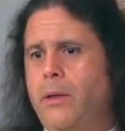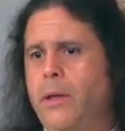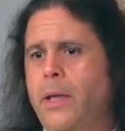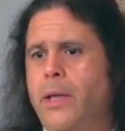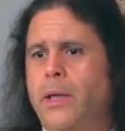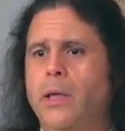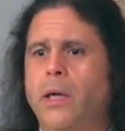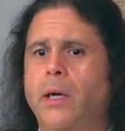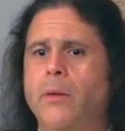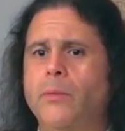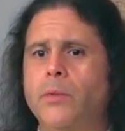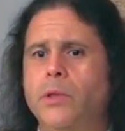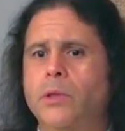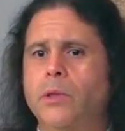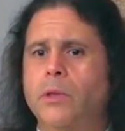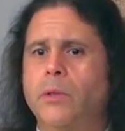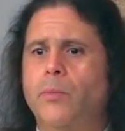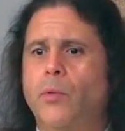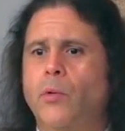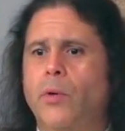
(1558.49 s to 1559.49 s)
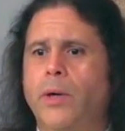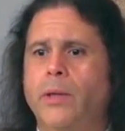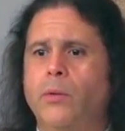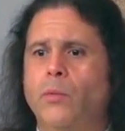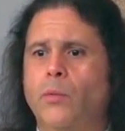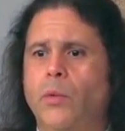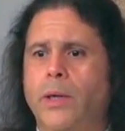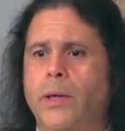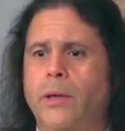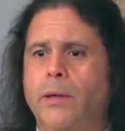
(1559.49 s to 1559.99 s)
it comes to the
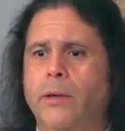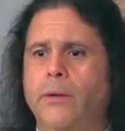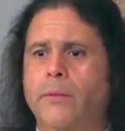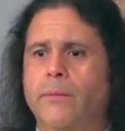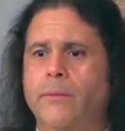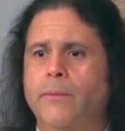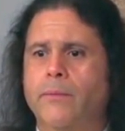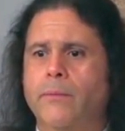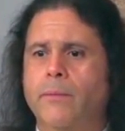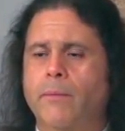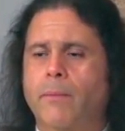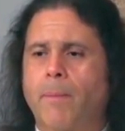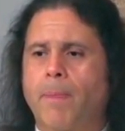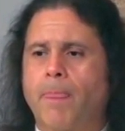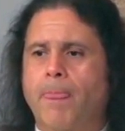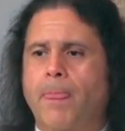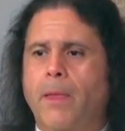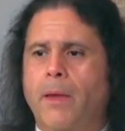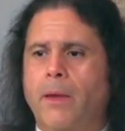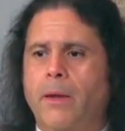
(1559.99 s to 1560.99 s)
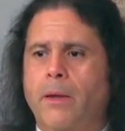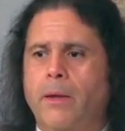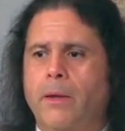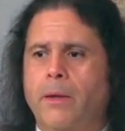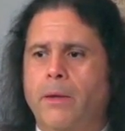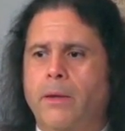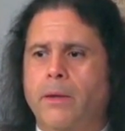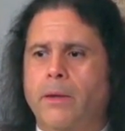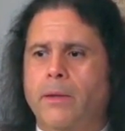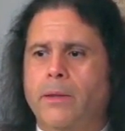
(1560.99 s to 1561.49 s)
point where
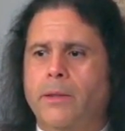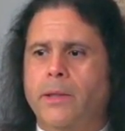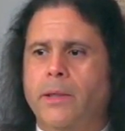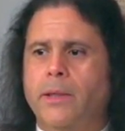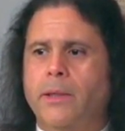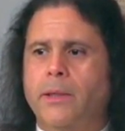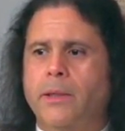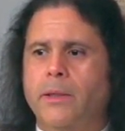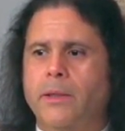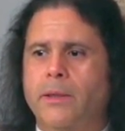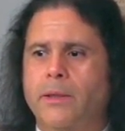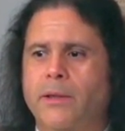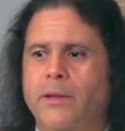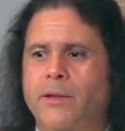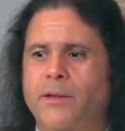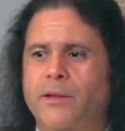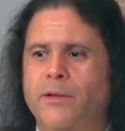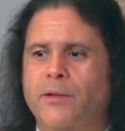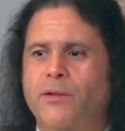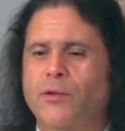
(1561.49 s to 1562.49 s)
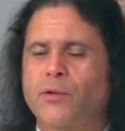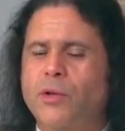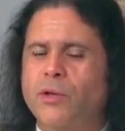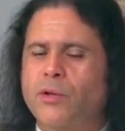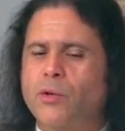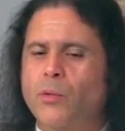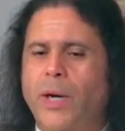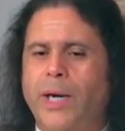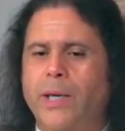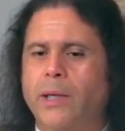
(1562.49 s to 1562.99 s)
do the
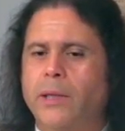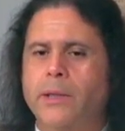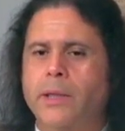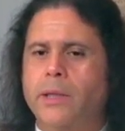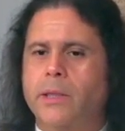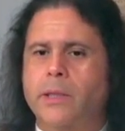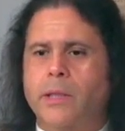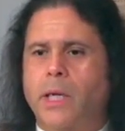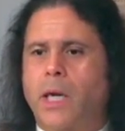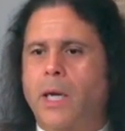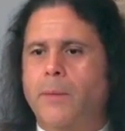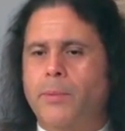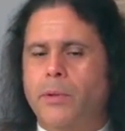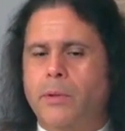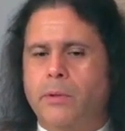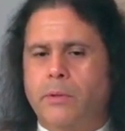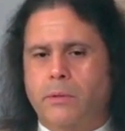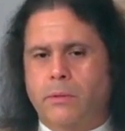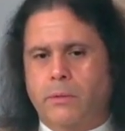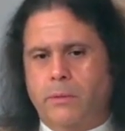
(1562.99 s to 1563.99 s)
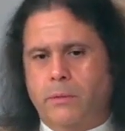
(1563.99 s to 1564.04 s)
dualities stop?